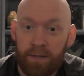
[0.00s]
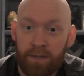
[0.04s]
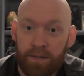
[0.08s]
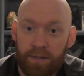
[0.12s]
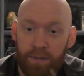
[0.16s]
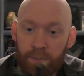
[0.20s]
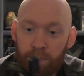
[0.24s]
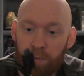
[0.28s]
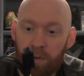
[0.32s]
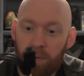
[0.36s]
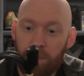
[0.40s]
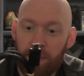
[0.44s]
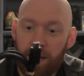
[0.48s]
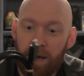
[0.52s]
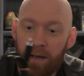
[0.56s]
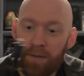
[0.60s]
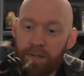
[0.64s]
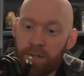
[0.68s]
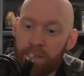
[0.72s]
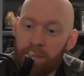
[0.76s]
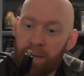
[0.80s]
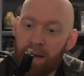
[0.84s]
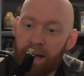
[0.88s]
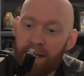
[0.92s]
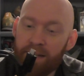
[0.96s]
so we'll be able
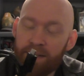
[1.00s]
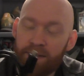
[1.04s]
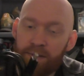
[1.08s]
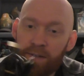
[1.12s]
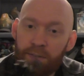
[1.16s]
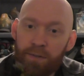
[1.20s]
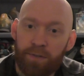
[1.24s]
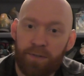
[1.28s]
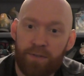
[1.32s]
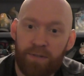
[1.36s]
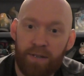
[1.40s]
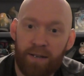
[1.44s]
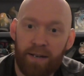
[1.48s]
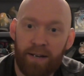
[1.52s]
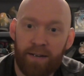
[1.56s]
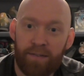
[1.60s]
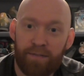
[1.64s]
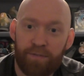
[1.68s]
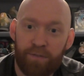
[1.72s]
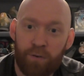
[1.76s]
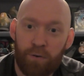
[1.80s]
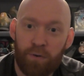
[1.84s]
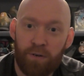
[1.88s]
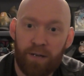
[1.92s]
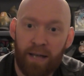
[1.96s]
to pass those
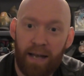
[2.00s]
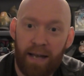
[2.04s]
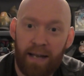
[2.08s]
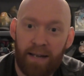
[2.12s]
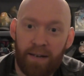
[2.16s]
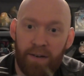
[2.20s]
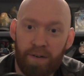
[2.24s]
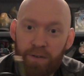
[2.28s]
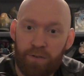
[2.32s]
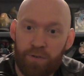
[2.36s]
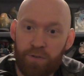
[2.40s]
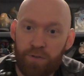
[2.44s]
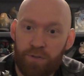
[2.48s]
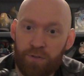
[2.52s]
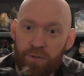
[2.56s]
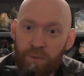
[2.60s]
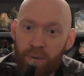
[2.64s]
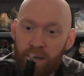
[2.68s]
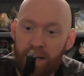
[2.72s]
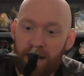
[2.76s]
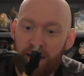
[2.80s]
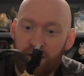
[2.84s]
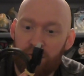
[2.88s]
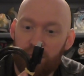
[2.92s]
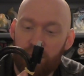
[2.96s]
4K
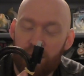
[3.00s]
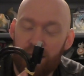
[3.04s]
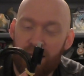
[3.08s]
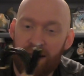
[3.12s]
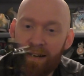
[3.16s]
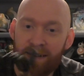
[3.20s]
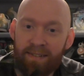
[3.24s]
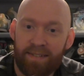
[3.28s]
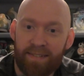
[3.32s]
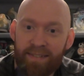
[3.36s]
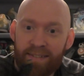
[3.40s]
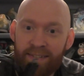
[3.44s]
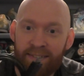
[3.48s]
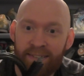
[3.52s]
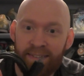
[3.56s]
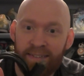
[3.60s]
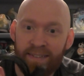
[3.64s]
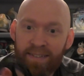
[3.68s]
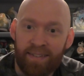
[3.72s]
120 FPS